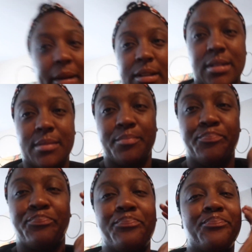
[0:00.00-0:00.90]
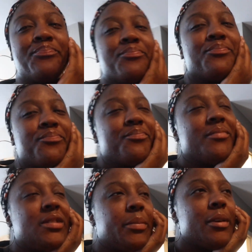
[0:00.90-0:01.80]
panties.
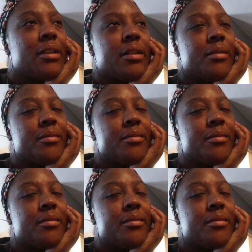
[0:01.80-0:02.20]
It's a prank